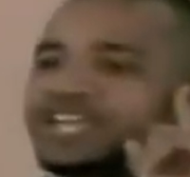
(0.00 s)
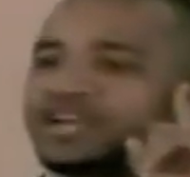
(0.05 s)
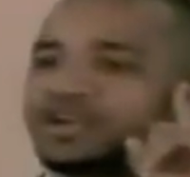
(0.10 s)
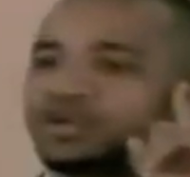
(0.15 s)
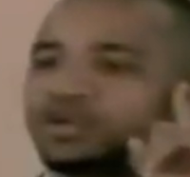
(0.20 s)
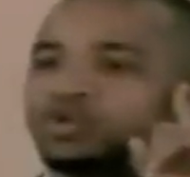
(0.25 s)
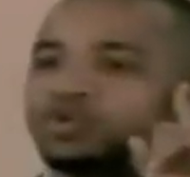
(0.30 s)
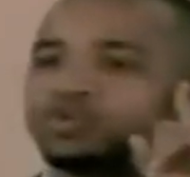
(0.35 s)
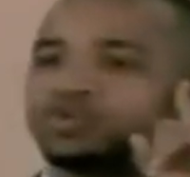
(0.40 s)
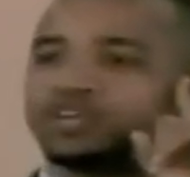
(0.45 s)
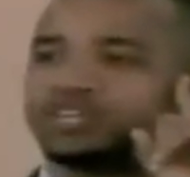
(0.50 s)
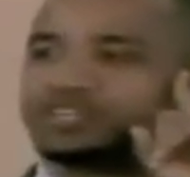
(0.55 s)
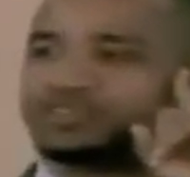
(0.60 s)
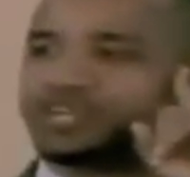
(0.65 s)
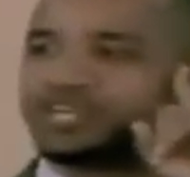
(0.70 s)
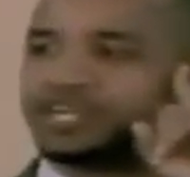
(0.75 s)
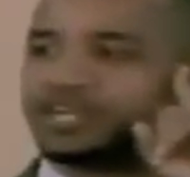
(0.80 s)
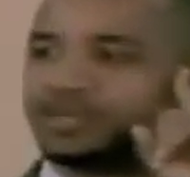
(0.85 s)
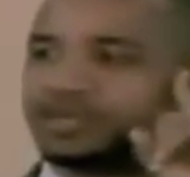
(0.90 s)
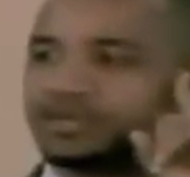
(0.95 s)
and everything
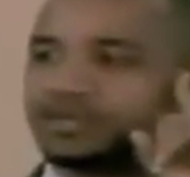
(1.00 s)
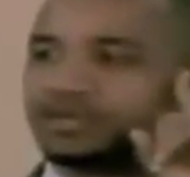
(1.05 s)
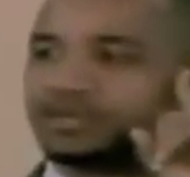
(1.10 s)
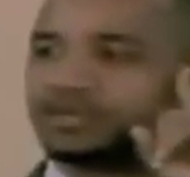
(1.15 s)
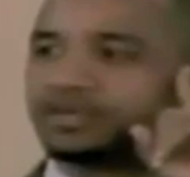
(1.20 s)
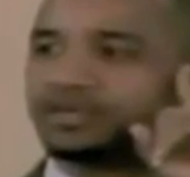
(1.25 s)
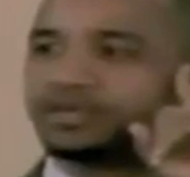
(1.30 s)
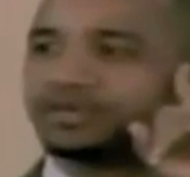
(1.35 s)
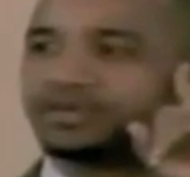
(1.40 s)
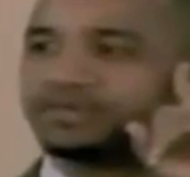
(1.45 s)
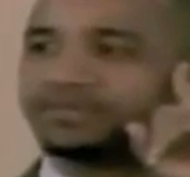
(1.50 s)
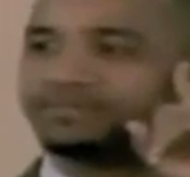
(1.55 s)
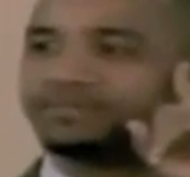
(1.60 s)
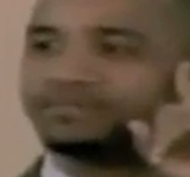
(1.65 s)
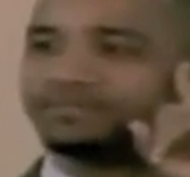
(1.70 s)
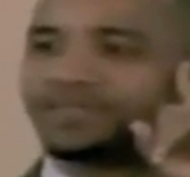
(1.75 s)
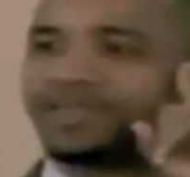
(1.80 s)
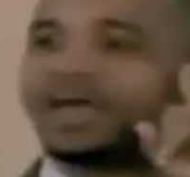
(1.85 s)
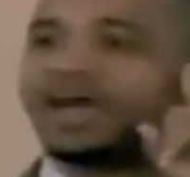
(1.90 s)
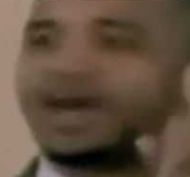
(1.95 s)
on my
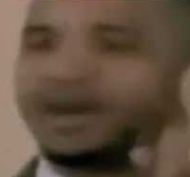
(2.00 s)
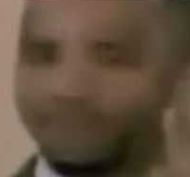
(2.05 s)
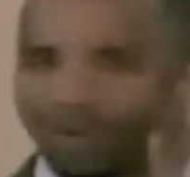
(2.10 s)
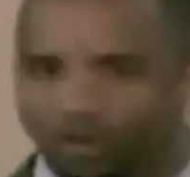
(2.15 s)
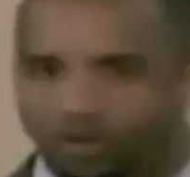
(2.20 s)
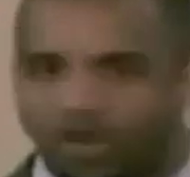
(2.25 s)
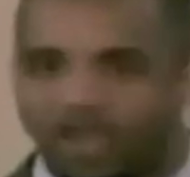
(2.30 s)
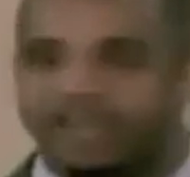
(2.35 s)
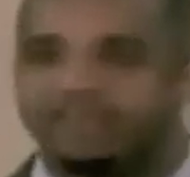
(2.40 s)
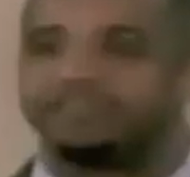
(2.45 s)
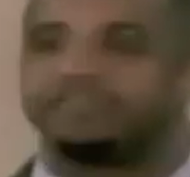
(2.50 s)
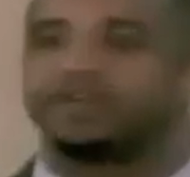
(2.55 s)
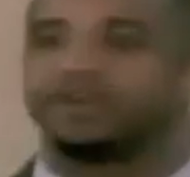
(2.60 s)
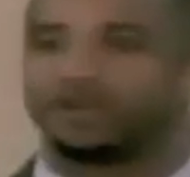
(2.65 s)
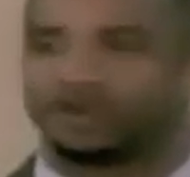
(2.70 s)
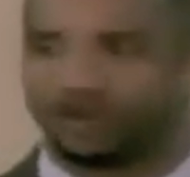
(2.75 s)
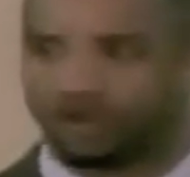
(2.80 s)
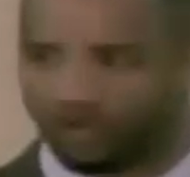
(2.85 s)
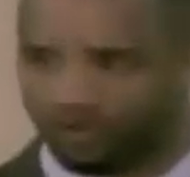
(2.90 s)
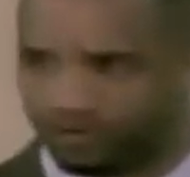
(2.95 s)
stage for this
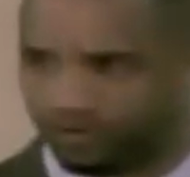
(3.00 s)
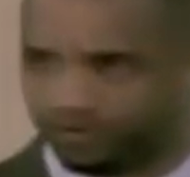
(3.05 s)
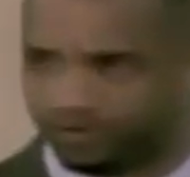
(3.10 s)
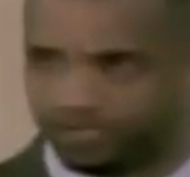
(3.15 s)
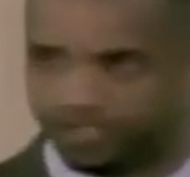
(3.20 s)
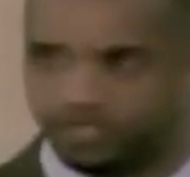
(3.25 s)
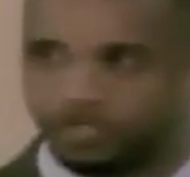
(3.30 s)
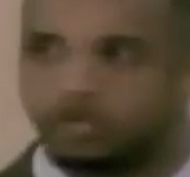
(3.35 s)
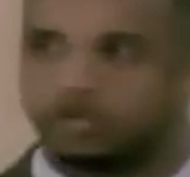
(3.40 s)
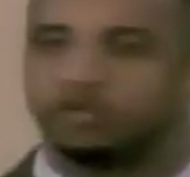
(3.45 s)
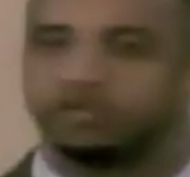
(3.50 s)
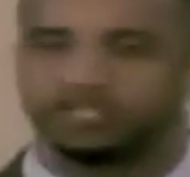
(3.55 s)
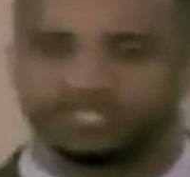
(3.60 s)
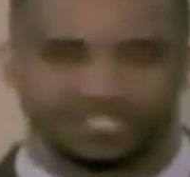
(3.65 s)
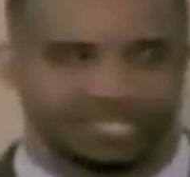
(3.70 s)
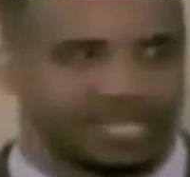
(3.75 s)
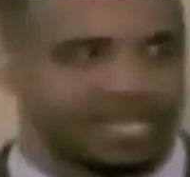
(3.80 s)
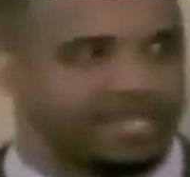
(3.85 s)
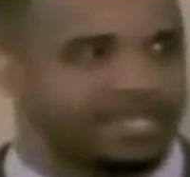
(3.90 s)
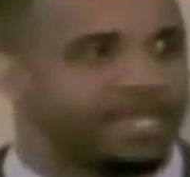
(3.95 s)
specific
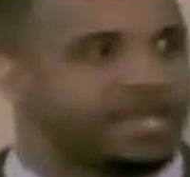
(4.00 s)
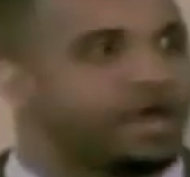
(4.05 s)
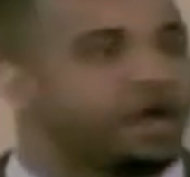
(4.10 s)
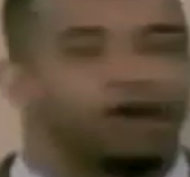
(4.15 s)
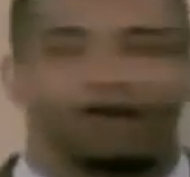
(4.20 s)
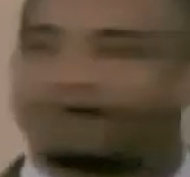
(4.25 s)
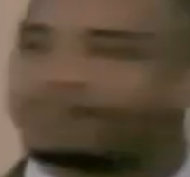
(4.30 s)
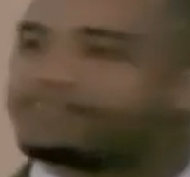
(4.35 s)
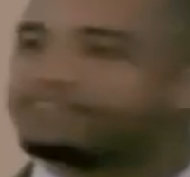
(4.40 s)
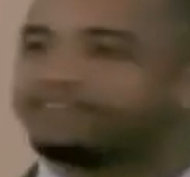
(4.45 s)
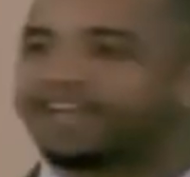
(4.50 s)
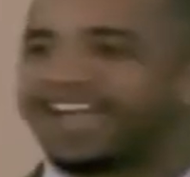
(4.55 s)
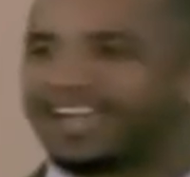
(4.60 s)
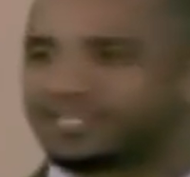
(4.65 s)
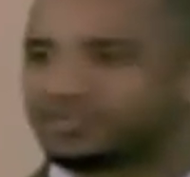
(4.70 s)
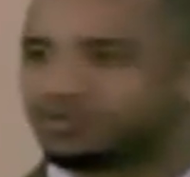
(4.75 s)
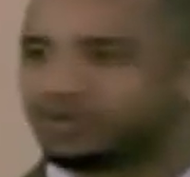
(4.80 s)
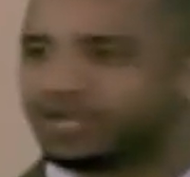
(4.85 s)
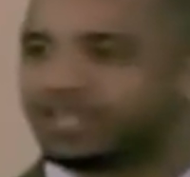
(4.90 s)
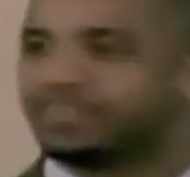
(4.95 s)
story? You'll
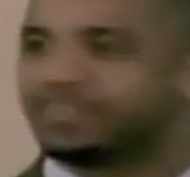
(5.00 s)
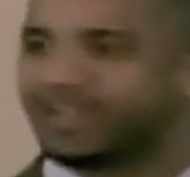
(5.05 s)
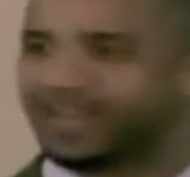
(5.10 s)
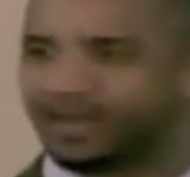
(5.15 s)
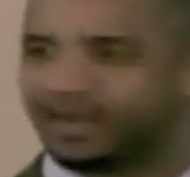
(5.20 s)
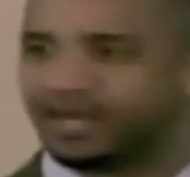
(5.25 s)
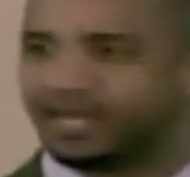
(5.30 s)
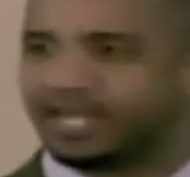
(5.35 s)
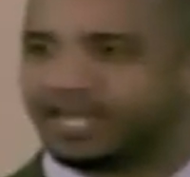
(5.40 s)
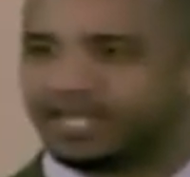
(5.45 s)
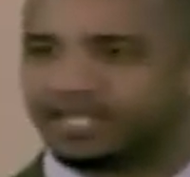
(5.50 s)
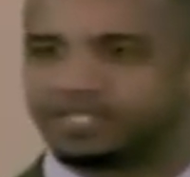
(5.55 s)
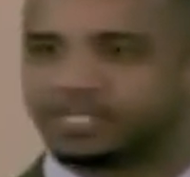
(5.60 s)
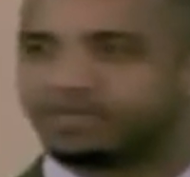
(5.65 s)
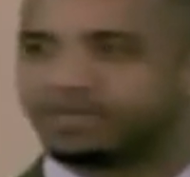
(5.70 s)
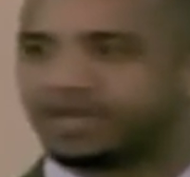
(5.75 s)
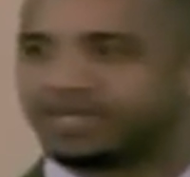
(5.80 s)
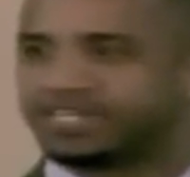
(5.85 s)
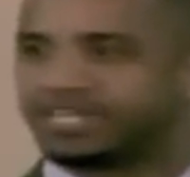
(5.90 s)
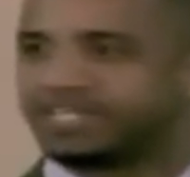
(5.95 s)
see what I mean.
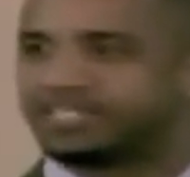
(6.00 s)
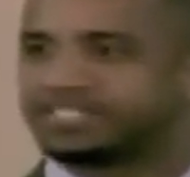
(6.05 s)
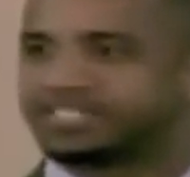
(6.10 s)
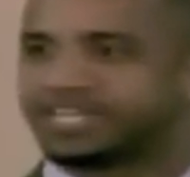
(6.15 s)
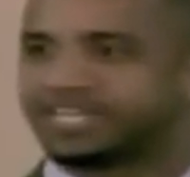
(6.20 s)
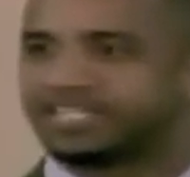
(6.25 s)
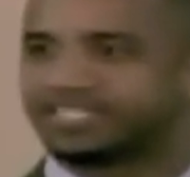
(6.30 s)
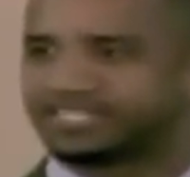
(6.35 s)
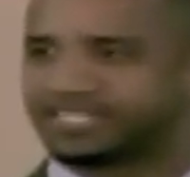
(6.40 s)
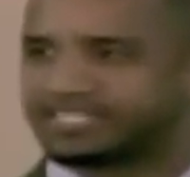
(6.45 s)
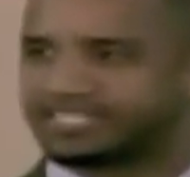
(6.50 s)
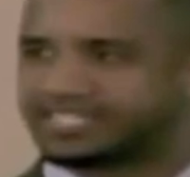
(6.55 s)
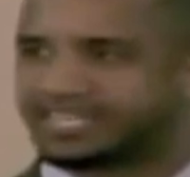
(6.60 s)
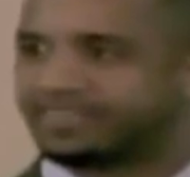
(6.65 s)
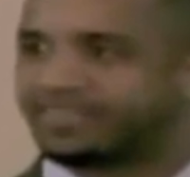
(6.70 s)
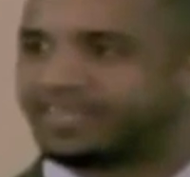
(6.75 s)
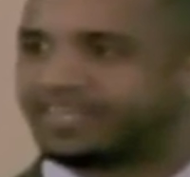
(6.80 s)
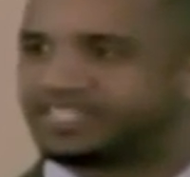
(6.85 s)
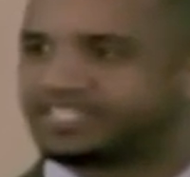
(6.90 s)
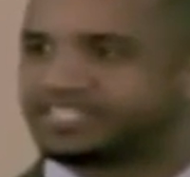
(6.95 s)
This video gives you the
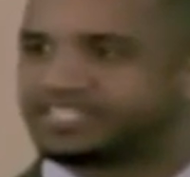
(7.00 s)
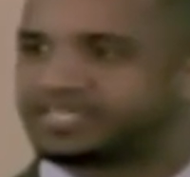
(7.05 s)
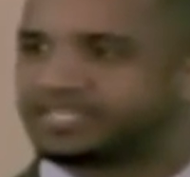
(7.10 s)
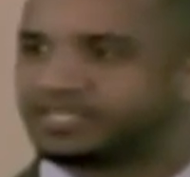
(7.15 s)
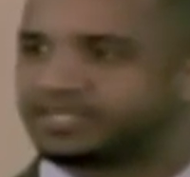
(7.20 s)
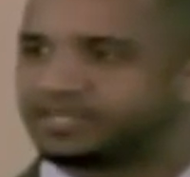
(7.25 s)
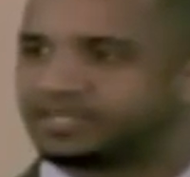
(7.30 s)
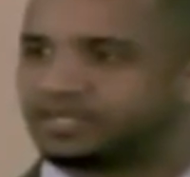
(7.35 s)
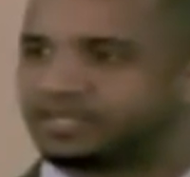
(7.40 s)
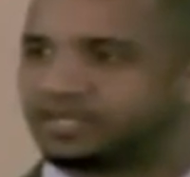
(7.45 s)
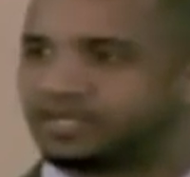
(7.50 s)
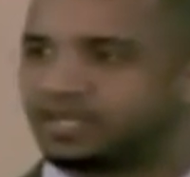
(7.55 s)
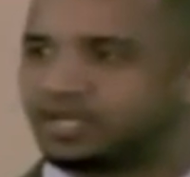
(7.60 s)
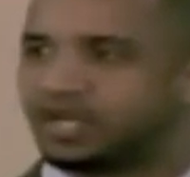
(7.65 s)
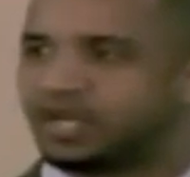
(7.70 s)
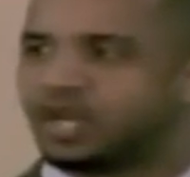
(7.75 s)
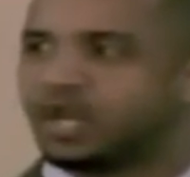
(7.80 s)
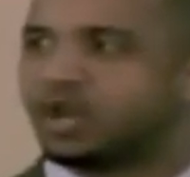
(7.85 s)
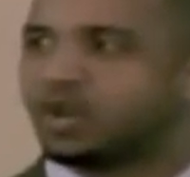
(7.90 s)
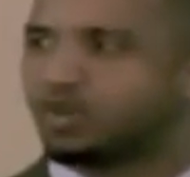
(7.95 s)
lesson,
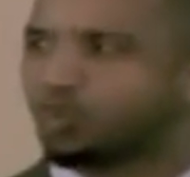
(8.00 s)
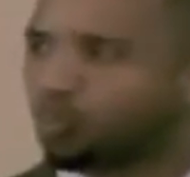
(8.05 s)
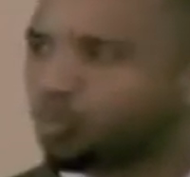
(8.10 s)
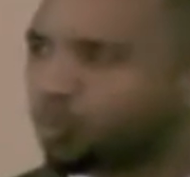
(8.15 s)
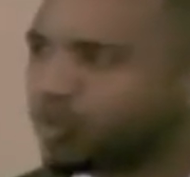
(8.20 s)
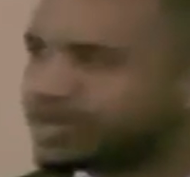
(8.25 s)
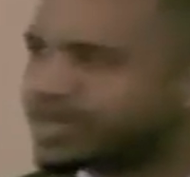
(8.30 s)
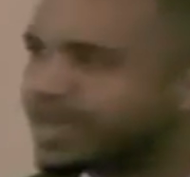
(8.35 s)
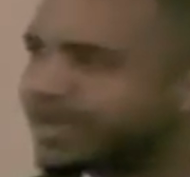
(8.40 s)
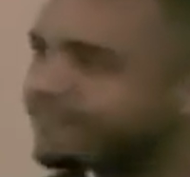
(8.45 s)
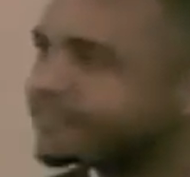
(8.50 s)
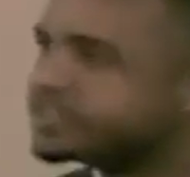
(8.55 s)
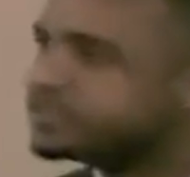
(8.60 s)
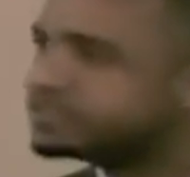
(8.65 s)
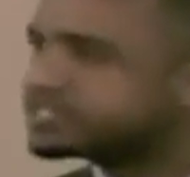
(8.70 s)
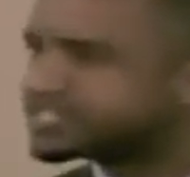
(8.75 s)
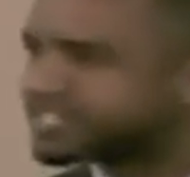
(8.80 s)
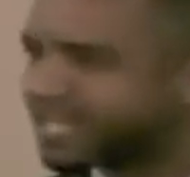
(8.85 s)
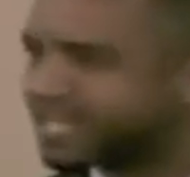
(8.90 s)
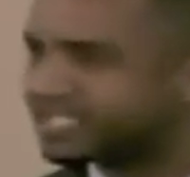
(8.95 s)
so I'll see you in the
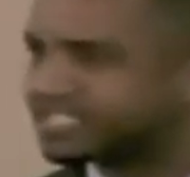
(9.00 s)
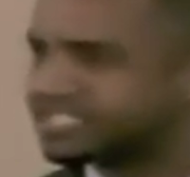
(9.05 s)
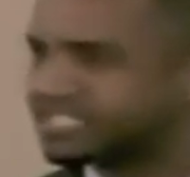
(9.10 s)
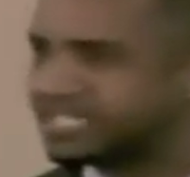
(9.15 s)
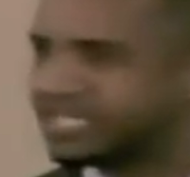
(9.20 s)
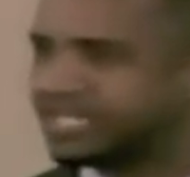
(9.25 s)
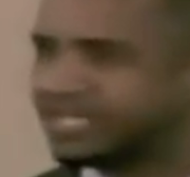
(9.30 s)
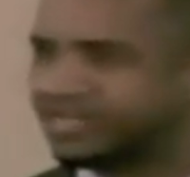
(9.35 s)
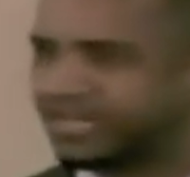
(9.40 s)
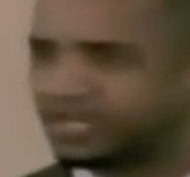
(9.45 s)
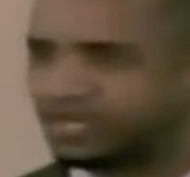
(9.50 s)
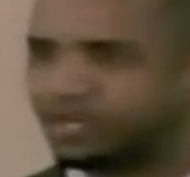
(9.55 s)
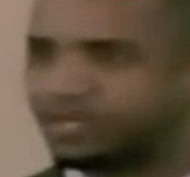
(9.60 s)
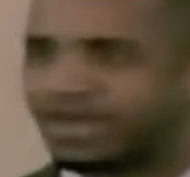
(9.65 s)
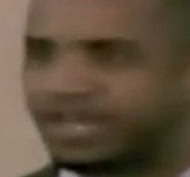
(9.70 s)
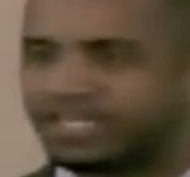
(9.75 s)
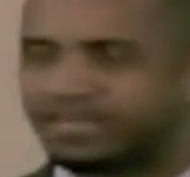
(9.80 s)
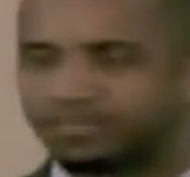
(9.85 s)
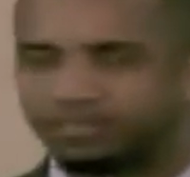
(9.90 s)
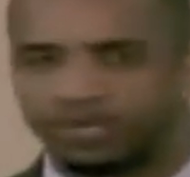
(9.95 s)
next lesson when
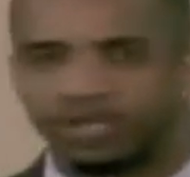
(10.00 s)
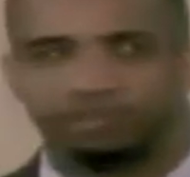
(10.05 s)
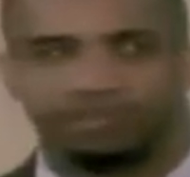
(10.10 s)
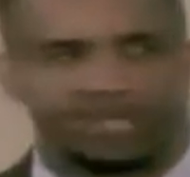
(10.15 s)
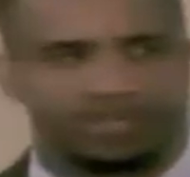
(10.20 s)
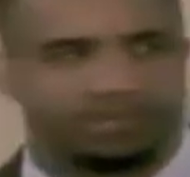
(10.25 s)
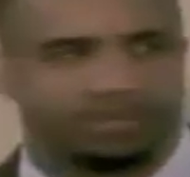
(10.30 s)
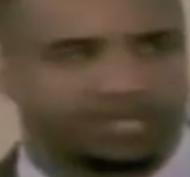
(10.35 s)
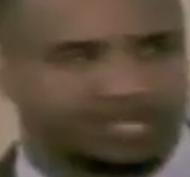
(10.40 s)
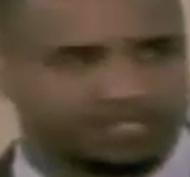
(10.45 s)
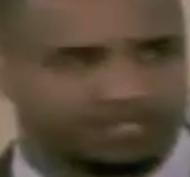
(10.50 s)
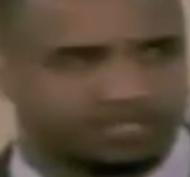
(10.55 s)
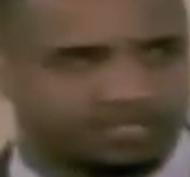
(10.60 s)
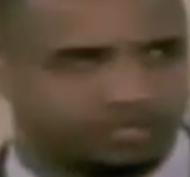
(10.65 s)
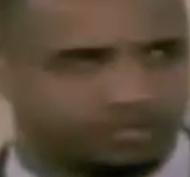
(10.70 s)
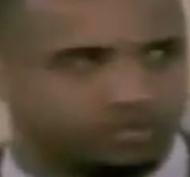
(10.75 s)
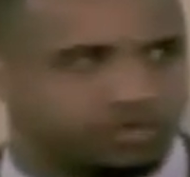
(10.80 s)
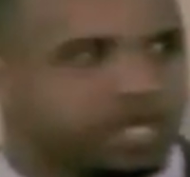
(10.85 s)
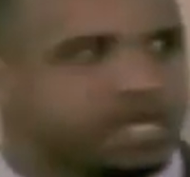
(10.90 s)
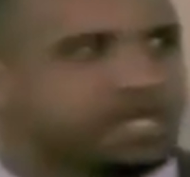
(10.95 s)
we move
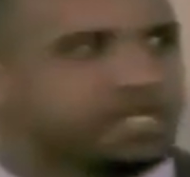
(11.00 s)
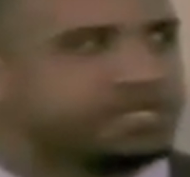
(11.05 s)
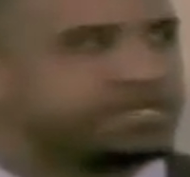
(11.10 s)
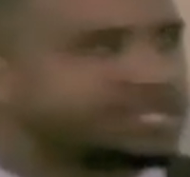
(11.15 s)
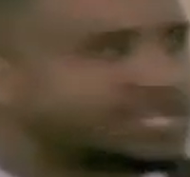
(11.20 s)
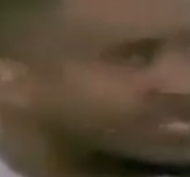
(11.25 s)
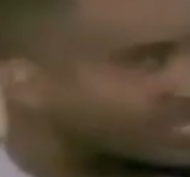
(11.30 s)
on.